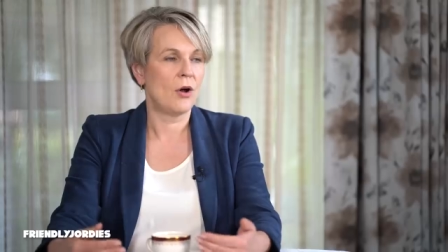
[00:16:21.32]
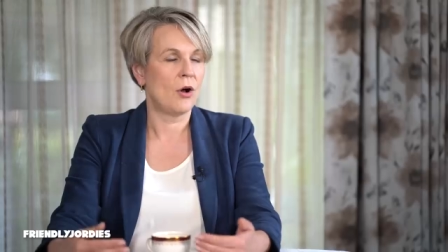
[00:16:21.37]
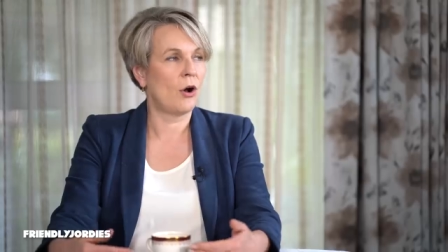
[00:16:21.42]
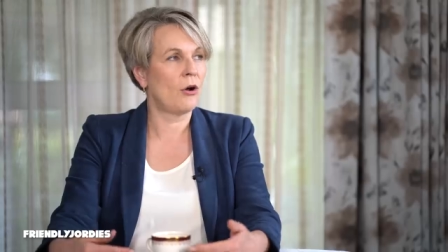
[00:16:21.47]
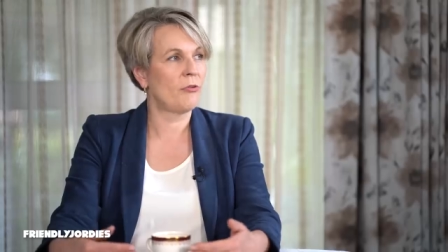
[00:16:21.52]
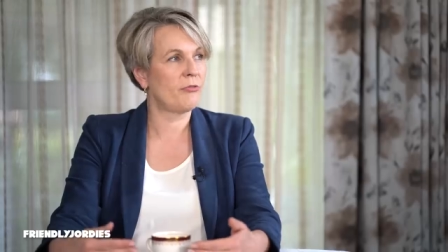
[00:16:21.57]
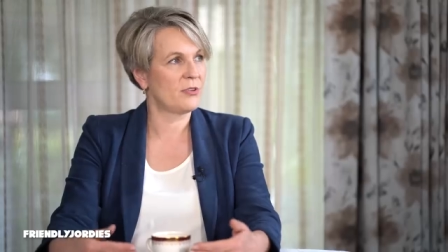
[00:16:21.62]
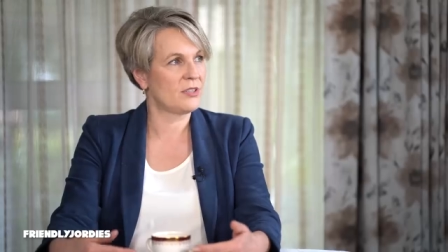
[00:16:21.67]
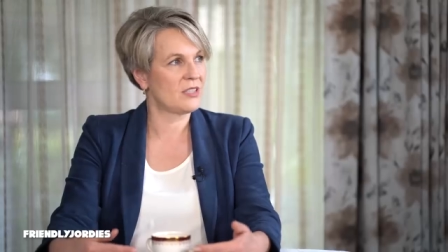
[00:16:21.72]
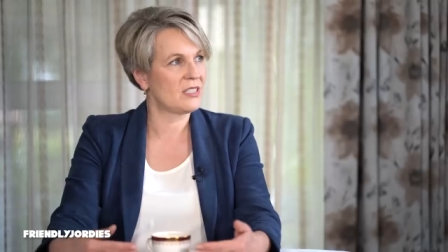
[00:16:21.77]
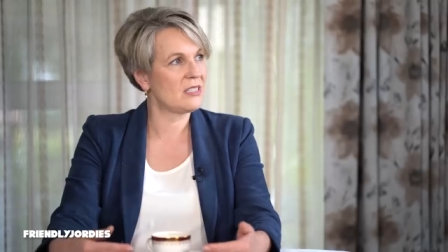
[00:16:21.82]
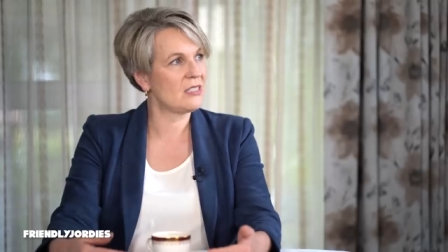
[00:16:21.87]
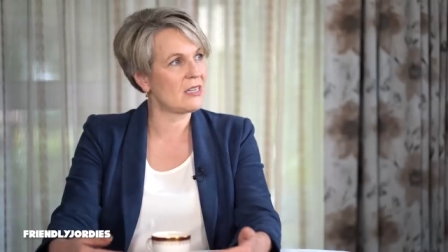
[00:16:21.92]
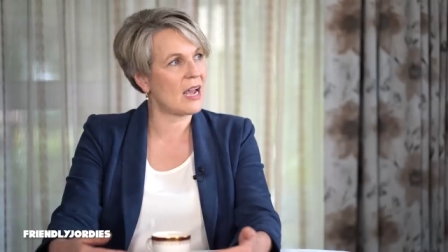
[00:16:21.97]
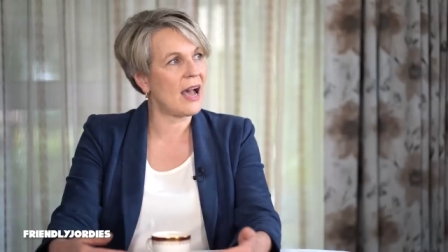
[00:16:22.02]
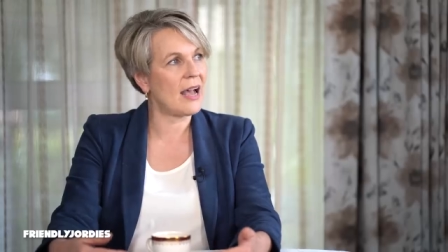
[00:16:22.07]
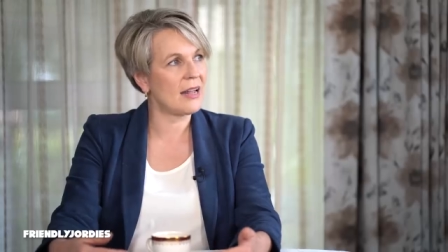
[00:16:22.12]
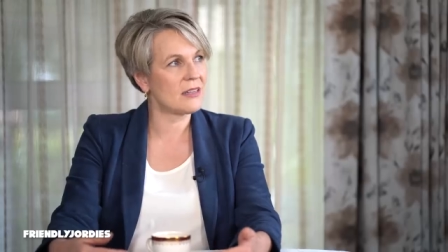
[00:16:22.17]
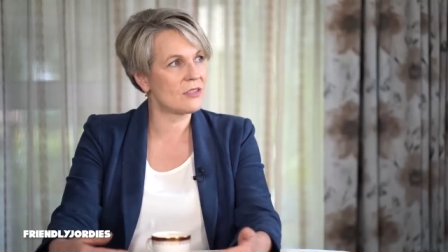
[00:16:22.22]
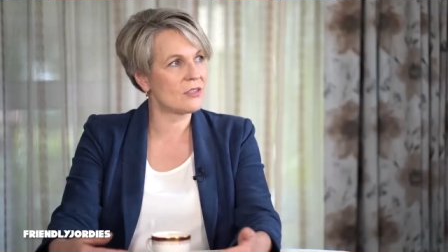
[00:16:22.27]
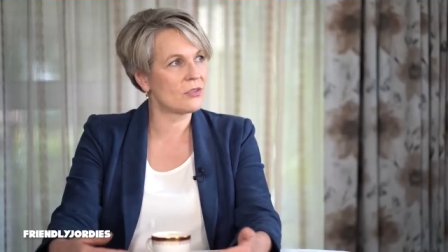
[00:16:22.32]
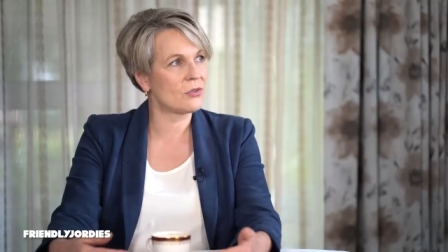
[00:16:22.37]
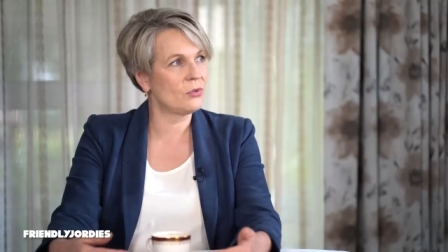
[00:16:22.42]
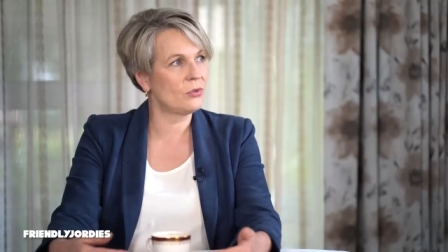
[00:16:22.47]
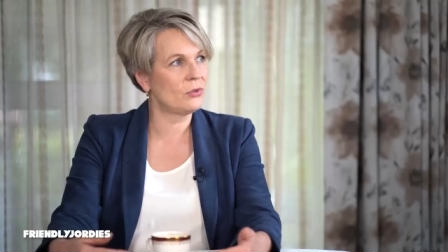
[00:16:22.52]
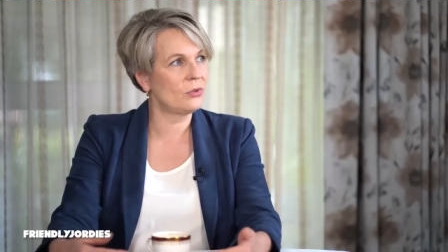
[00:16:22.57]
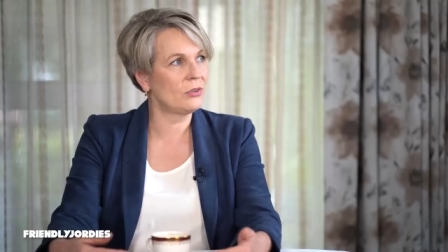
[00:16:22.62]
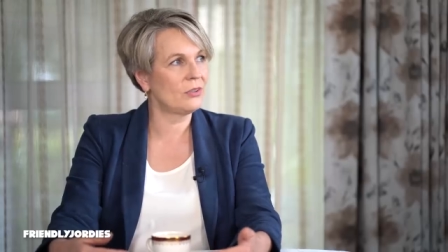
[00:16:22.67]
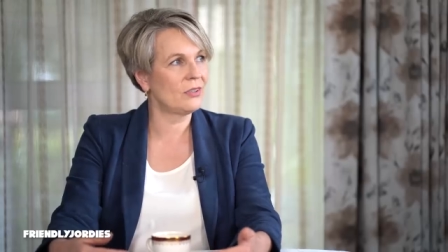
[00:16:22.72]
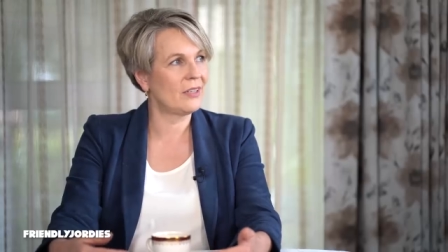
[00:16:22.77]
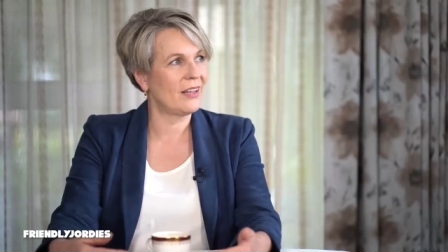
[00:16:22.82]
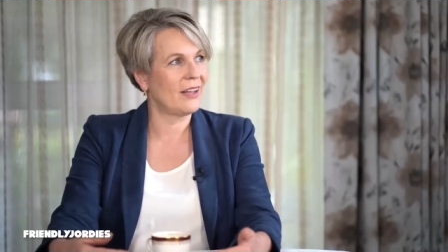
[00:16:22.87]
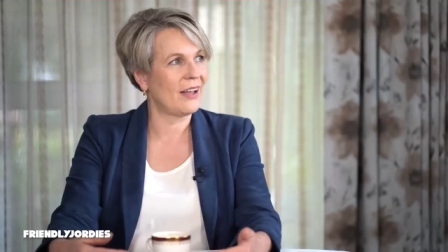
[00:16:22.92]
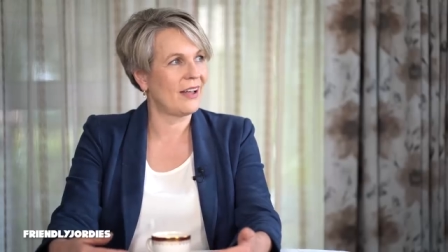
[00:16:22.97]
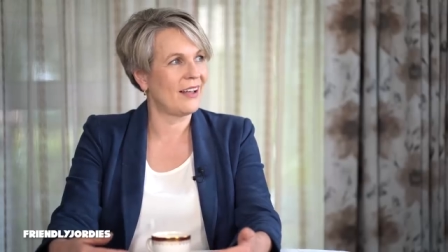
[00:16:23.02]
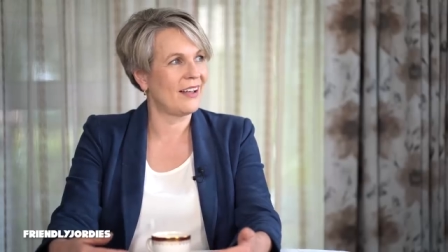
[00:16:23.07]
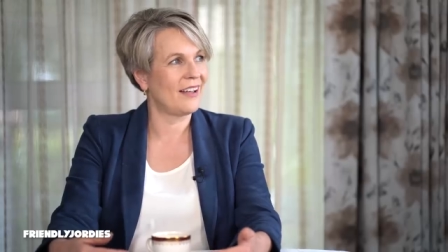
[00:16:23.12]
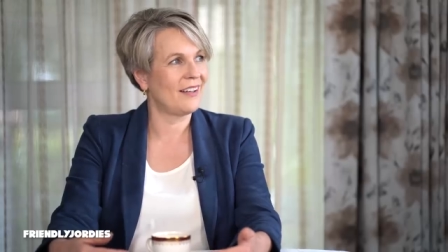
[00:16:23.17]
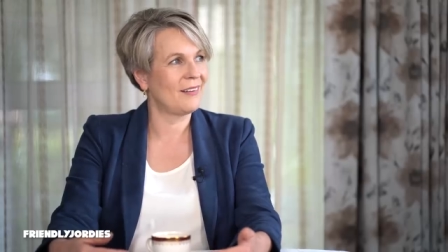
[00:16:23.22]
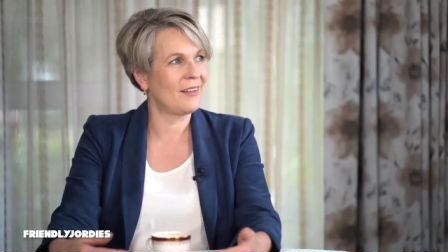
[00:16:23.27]
often start school
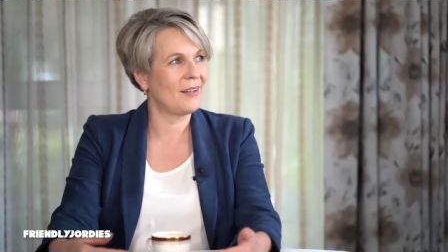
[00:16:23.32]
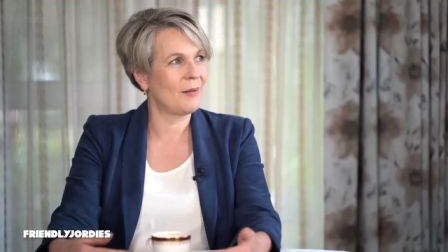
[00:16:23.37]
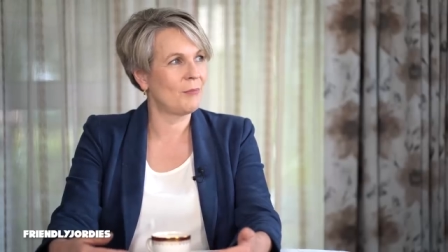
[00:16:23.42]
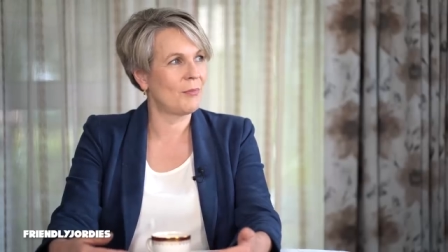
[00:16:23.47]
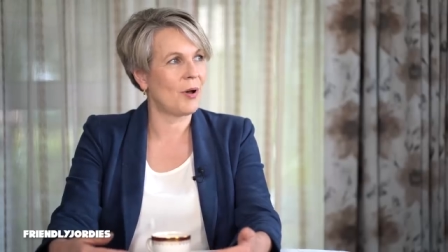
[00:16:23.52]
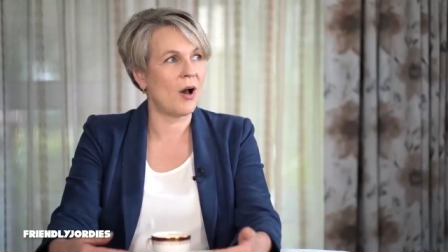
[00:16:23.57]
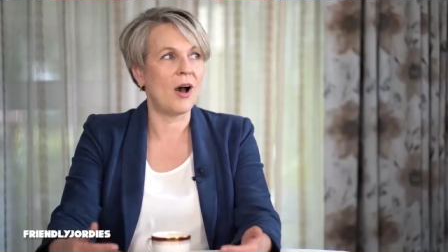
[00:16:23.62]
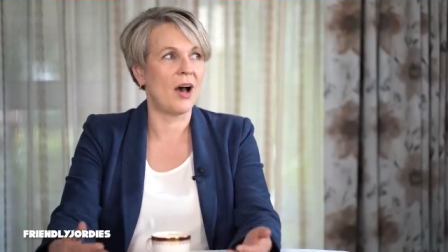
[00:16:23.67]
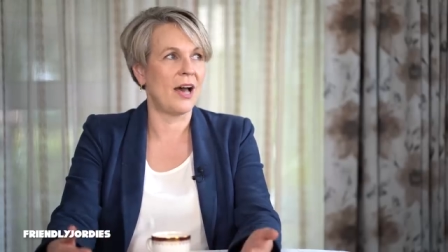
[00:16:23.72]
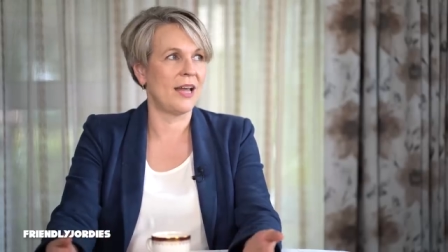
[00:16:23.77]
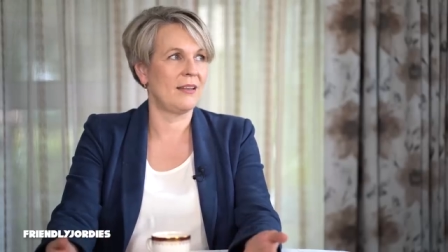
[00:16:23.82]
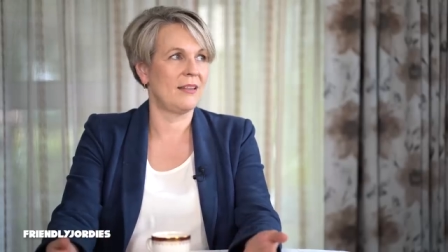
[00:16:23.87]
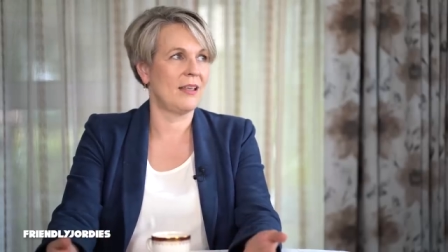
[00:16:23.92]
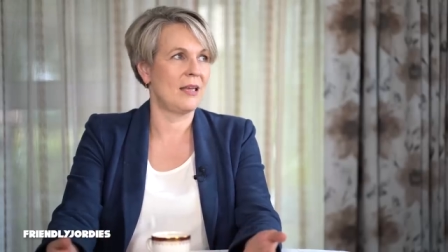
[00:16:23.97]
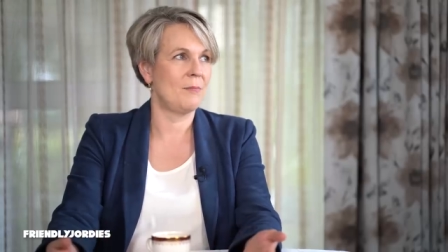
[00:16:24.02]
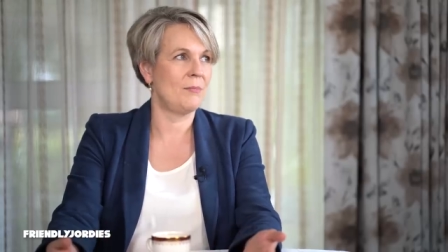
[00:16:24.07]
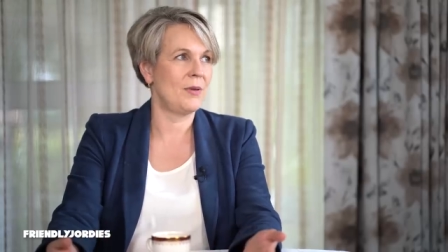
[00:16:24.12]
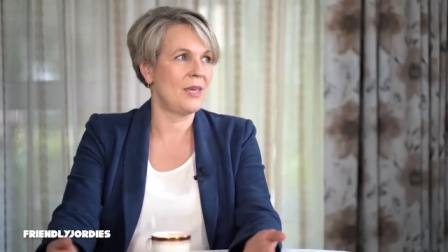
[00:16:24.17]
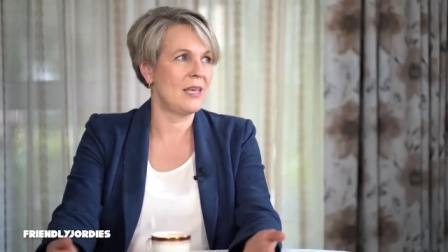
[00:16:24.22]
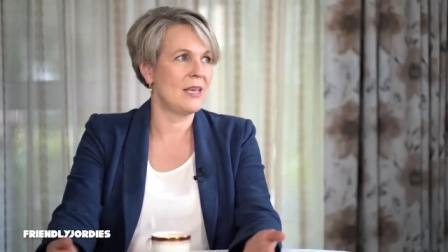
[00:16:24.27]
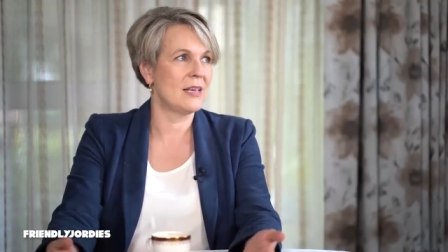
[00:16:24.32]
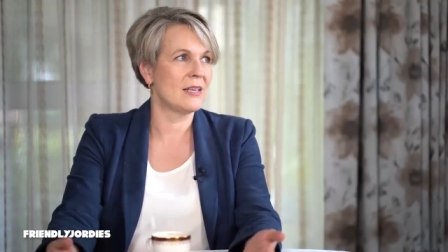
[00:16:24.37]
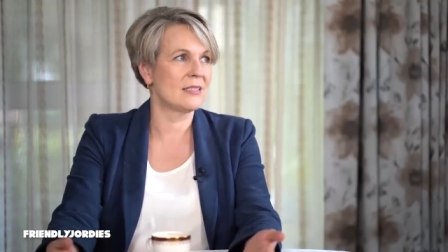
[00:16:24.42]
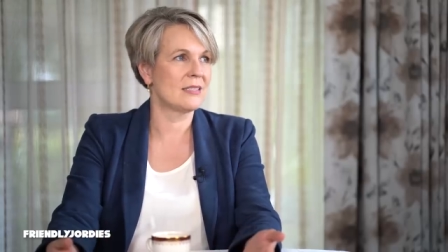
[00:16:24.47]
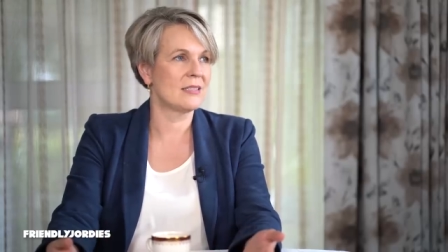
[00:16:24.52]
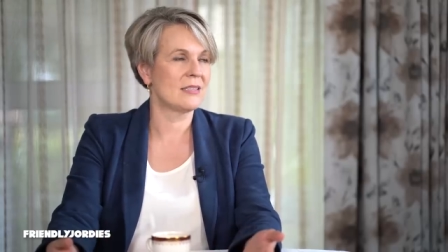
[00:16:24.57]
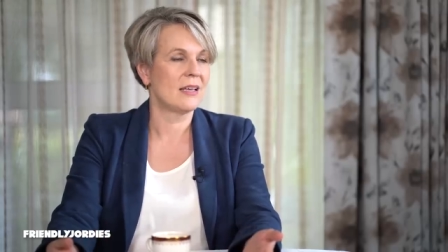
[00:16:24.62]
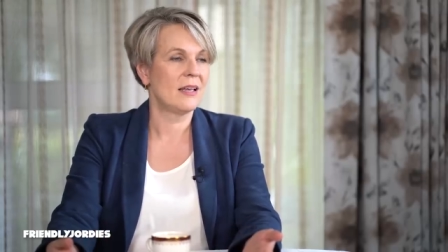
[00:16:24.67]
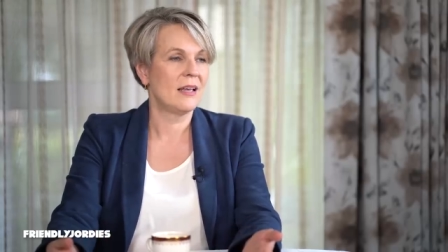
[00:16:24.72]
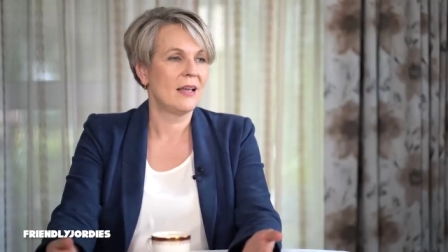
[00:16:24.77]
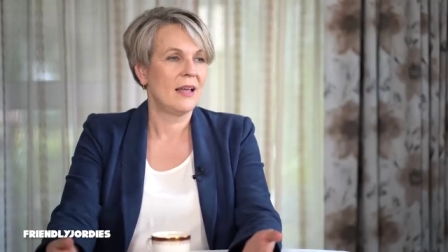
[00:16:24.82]
uh, behind their peers.